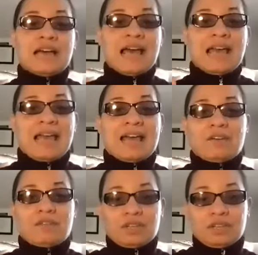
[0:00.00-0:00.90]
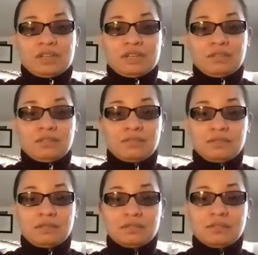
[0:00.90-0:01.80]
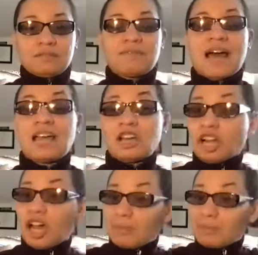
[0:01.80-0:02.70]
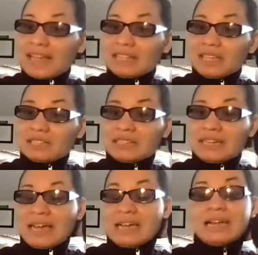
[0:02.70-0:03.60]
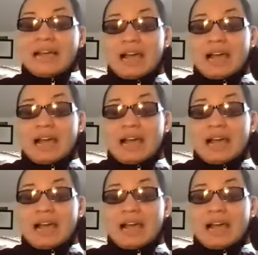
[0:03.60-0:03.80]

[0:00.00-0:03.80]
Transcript: I have a fire alarm that's the light.